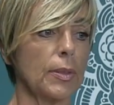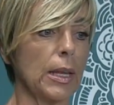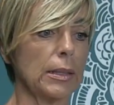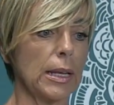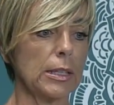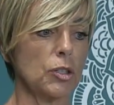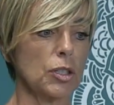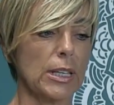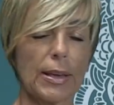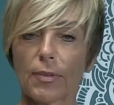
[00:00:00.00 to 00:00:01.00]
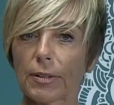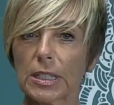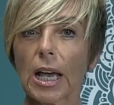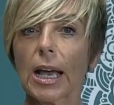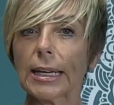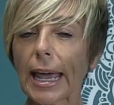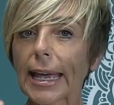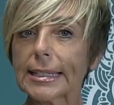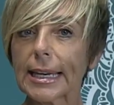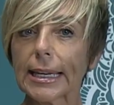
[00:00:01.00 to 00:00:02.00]
they just get very tired,
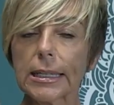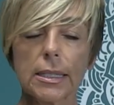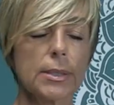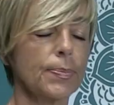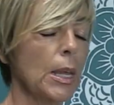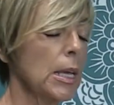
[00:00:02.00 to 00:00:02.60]
headaches.